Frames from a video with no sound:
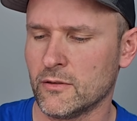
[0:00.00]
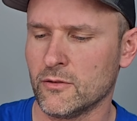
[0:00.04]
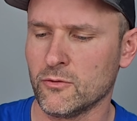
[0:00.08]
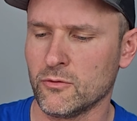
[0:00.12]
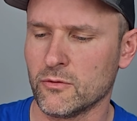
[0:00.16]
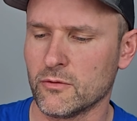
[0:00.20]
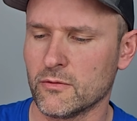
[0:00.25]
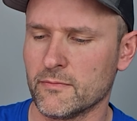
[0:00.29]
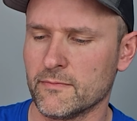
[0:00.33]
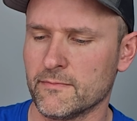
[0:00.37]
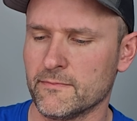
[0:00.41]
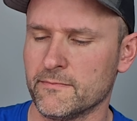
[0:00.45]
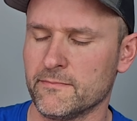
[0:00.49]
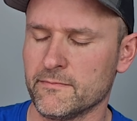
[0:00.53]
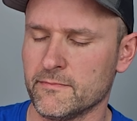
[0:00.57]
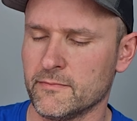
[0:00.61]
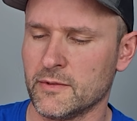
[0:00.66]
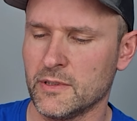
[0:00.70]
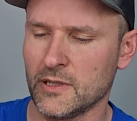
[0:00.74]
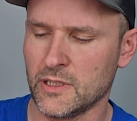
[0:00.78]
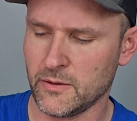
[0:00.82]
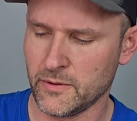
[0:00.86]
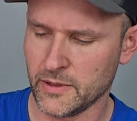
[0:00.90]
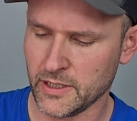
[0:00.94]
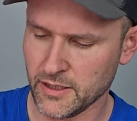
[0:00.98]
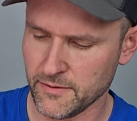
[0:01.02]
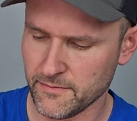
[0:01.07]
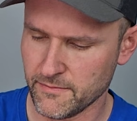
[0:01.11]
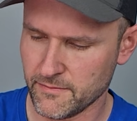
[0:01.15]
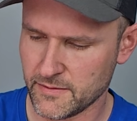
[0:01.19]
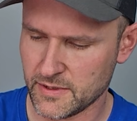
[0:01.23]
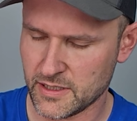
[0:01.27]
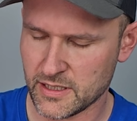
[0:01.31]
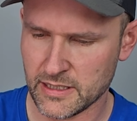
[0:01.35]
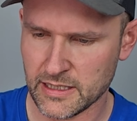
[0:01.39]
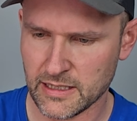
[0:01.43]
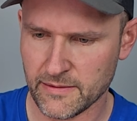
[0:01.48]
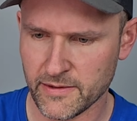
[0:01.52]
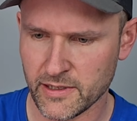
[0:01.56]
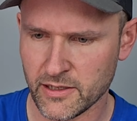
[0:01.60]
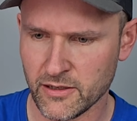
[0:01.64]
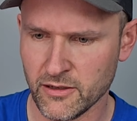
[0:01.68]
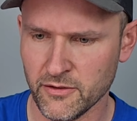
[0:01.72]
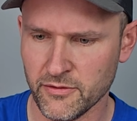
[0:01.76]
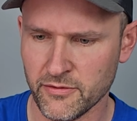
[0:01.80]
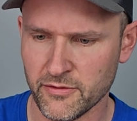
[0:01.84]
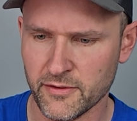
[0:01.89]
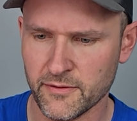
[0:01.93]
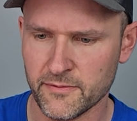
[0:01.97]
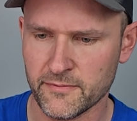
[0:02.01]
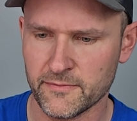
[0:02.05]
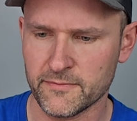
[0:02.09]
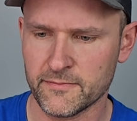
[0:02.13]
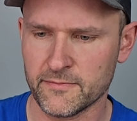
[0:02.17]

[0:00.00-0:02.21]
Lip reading: Ooh, there we go, snap that off.